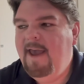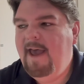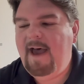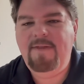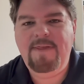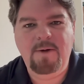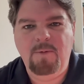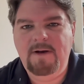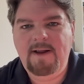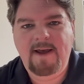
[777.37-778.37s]
I think
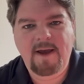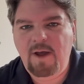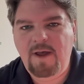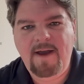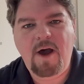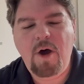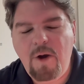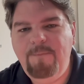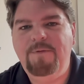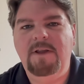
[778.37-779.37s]
one day,
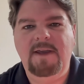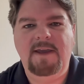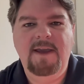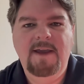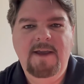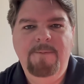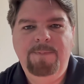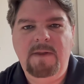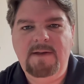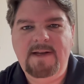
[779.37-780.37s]
hopefully,
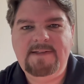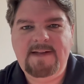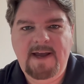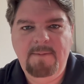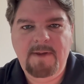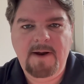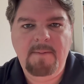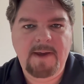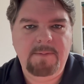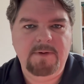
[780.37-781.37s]
the next time that I'm
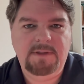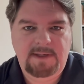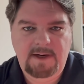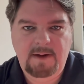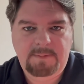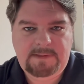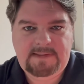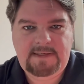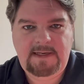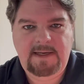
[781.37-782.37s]
able to get up to
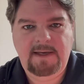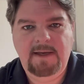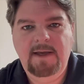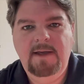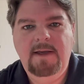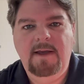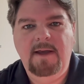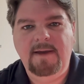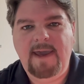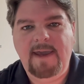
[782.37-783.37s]
see a
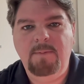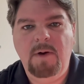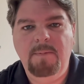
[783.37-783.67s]
game up